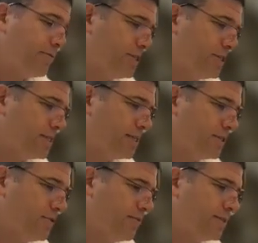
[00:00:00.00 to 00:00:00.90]
which is
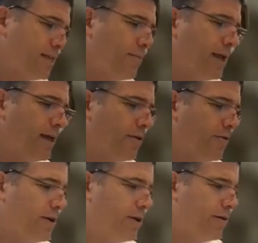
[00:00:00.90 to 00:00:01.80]
sort of a
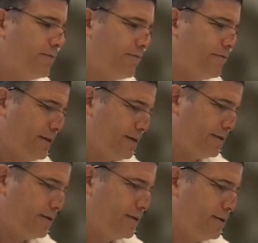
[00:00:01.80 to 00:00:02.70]
subcategory
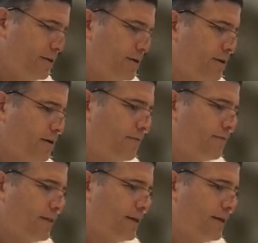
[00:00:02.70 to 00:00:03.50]
of